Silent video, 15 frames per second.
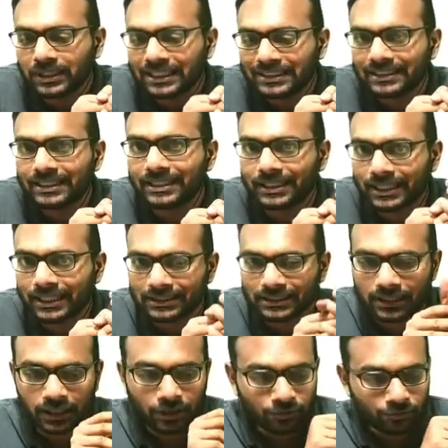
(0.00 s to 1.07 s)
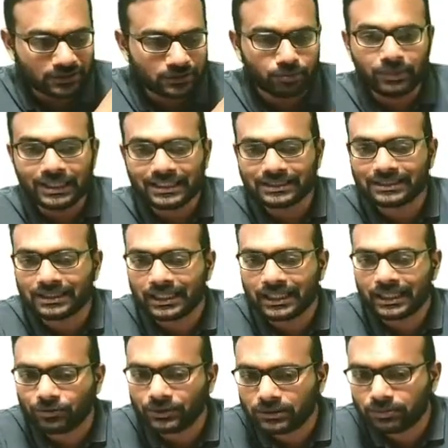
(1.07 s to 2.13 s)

is at rest, which means that